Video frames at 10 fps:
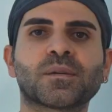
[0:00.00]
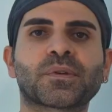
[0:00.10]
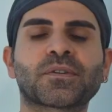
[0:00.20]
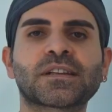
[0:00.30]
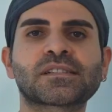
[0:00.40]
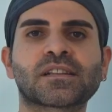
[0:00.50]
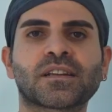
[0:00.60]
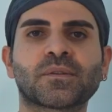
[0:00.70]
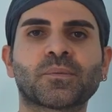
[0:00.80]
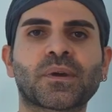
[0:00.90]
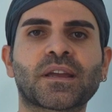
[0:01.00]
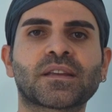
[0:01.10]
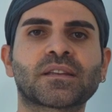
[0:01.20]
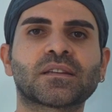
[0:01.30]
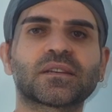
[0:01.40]
Previously,
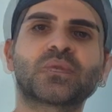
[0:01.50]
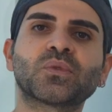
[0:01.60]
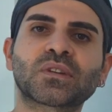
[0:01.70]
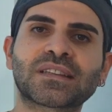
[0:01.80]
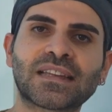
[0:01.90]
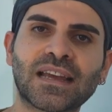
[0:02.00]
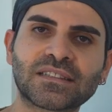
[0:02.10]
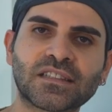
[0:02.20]
we took that